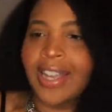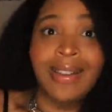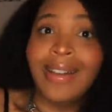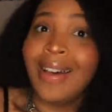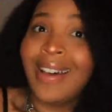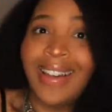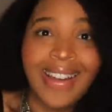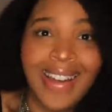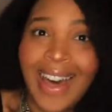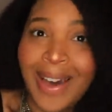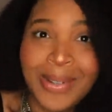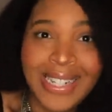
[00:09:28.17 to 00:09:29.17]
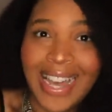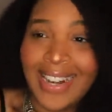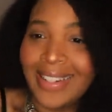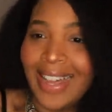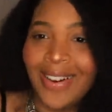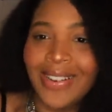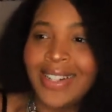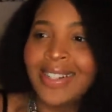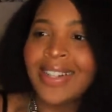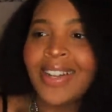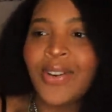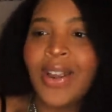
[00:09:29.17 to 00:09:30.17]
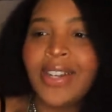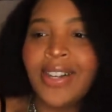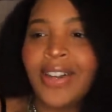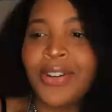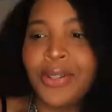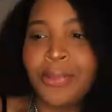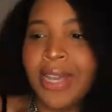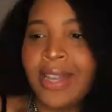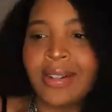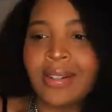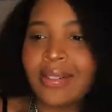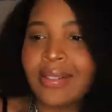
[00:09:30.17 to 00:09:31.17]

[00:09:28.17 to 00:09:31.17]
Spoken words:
I would not allow it. Granddaughter, do better.